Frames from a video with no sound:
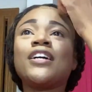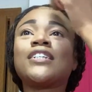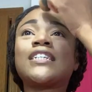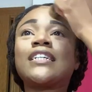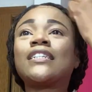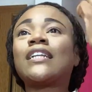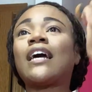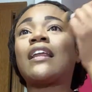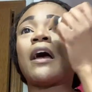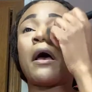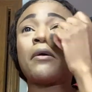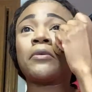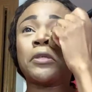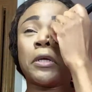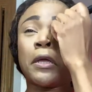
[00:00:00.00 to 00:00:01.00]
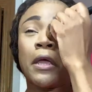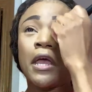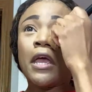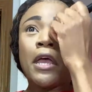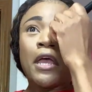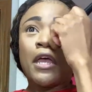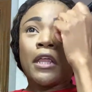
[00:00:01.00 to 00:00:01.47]
She's not an
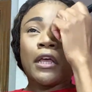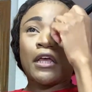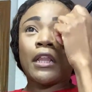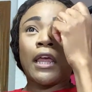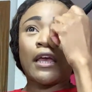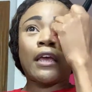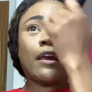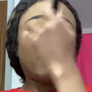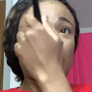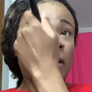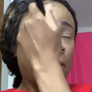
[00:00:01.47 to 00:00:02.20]
option. Like,